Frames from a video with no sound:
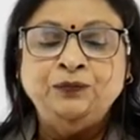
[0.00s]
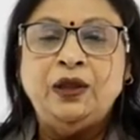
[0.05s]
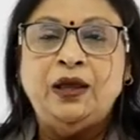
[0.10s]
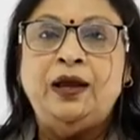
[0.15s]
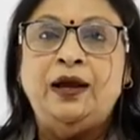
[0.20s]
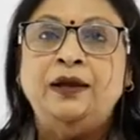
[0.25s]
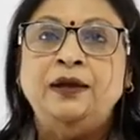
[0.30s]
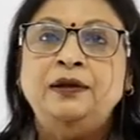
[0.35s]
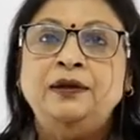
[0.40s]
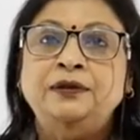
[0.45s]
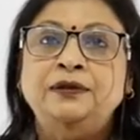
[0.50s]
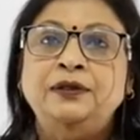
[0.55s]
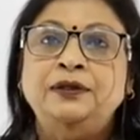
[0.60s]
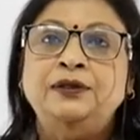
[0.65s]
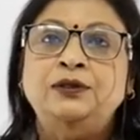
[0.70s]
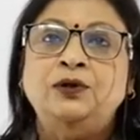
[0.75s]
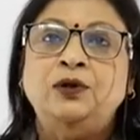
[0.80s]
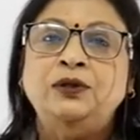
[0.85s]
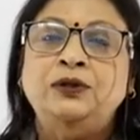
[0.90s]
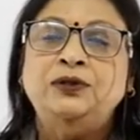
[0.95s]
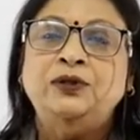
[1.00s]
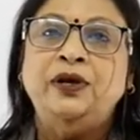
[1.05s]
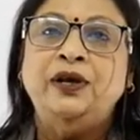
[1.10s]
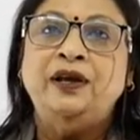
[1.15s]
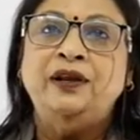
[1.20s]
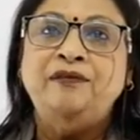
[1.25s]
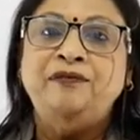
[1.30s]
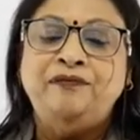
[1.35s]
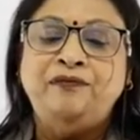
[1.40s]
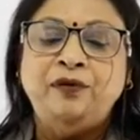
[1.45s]
And this is also
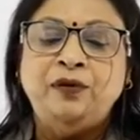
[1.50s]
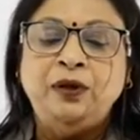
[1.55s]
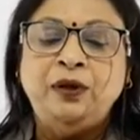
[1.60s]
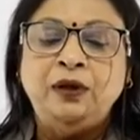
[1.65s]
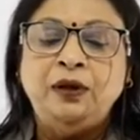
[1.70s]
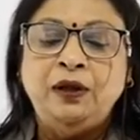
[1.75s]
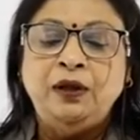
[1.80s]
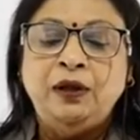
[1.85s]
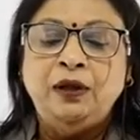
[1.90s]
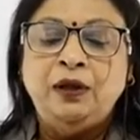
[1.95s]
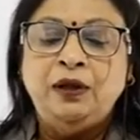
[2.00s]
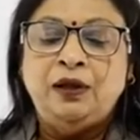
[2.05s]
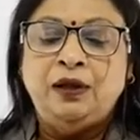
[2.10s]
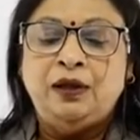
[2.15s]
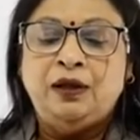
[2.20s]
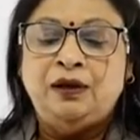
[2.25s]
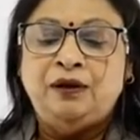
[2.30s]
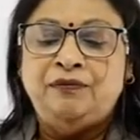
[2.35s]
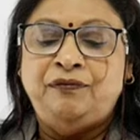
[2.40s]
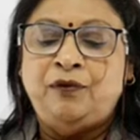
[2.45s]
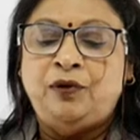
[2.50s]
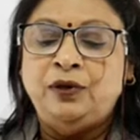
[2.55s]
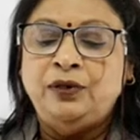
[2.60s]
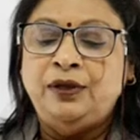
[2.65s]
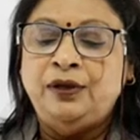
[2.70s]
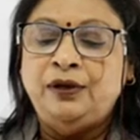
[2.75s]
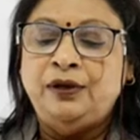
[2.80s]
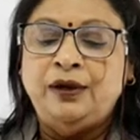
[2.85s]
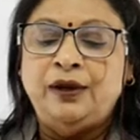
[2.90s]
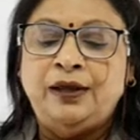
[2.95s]
helpful uh, for
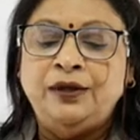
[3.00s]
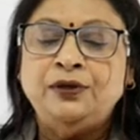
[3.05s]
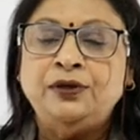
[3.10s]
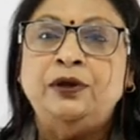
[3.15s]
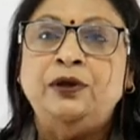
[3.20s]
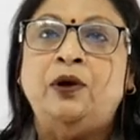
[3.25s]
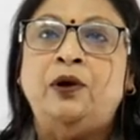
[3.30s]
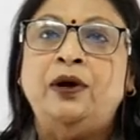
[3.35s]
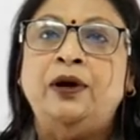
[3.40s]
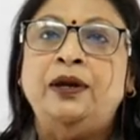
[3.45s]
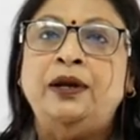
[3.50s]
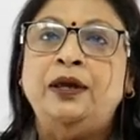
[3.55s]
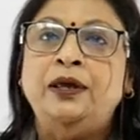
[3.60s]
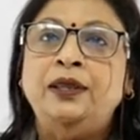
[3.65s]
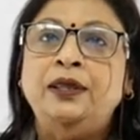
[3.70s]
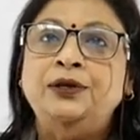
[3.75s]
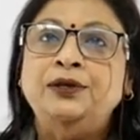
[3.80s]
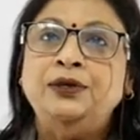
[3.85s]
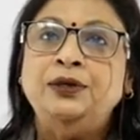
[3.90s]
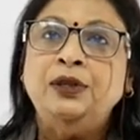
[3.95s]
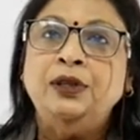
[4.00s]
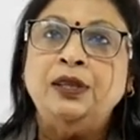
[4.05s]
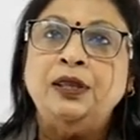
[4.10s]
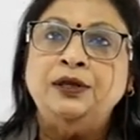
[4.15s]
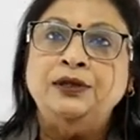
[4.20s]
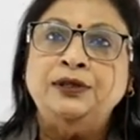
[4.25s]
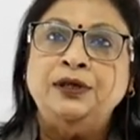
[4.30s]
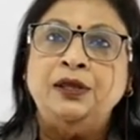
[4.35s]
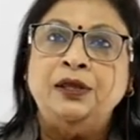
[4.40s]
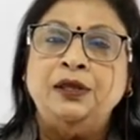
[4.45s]
the international organizations
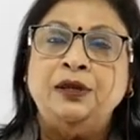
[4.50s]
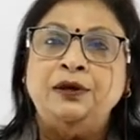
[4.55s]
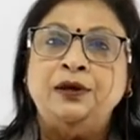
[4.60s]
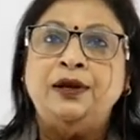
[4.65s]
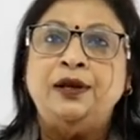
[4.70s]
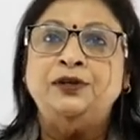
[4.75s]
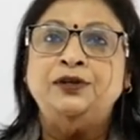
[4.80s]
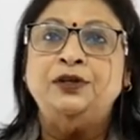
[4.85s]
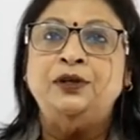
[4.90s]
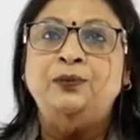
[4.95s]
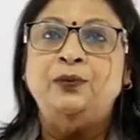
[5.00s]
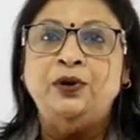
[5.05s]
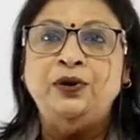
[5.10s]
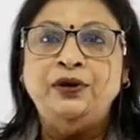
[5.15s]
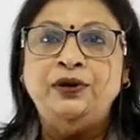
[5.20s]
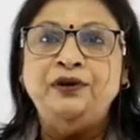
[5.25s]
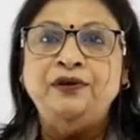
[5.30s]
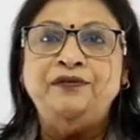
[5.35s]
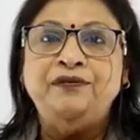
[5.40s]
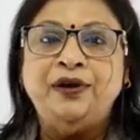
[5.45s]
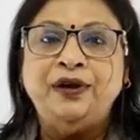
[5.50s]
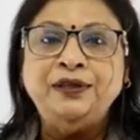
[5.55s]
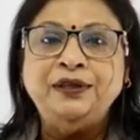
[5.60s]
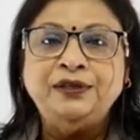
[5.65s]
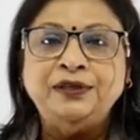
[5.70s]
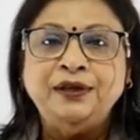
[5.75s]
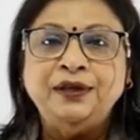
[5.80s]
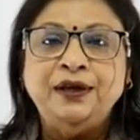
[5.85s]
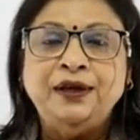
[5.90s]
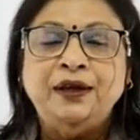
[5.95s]
such as International Monetary
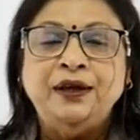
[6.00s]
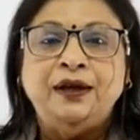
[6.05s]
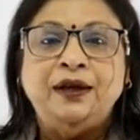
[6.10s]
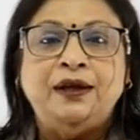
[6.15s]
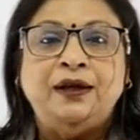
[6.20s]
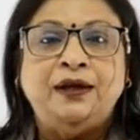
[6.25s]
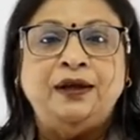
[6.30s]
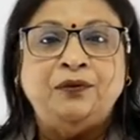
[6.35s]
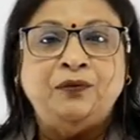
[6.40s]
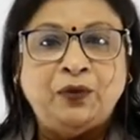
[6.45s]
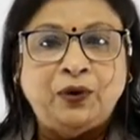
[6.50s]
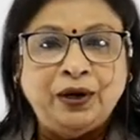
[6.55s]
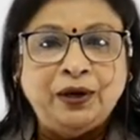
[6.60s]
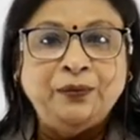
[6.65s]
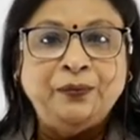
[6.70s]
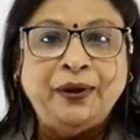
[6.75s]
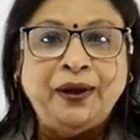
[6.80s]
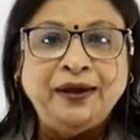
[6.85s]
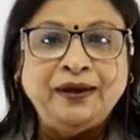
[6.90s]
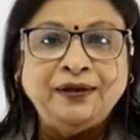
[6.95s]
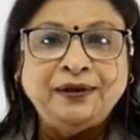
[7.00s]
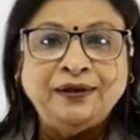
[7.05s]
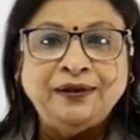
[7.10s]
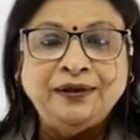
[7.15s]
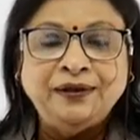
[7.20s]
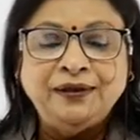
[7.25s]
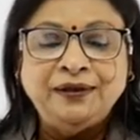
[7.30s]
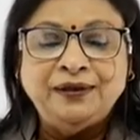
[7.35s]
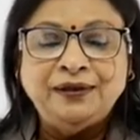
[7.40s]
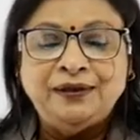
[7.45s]
Fund, uh, World Bank,
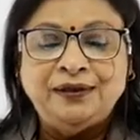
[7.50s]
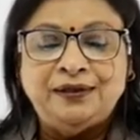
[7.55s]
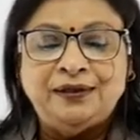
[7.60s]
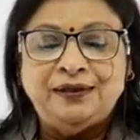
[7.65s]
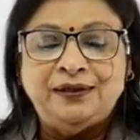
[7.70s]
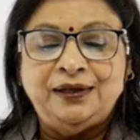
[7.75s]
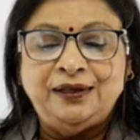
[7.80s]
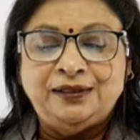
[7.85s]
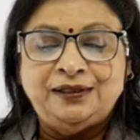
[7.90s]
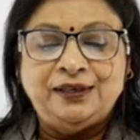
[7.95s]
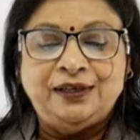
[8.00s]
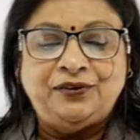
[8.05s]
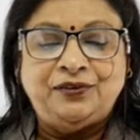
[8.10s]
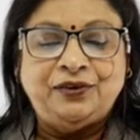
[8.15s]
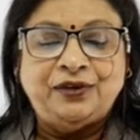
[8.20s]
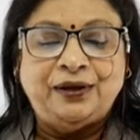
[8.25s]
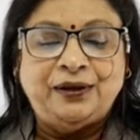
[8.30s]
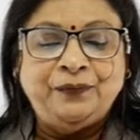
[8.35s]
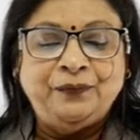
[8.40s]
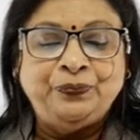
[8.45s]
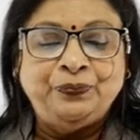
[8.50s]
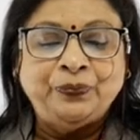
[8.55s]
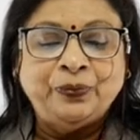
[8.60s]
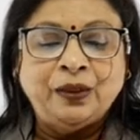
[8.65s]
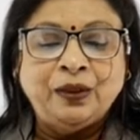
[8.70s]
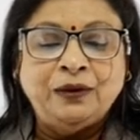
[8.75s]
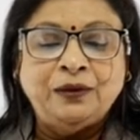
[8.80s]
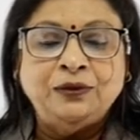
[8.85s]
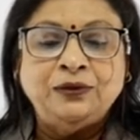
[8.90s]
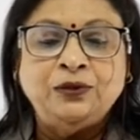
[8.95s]
uh, etc.
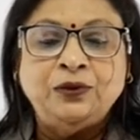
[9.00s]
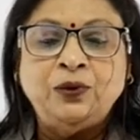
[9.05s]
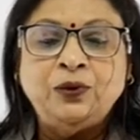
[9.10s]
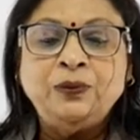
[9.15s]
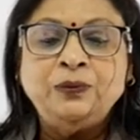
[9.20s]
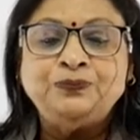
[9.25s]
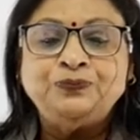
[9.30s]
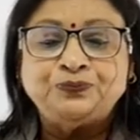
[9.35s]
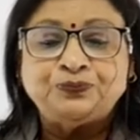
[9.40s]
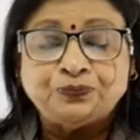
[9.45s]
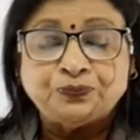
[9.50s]
So,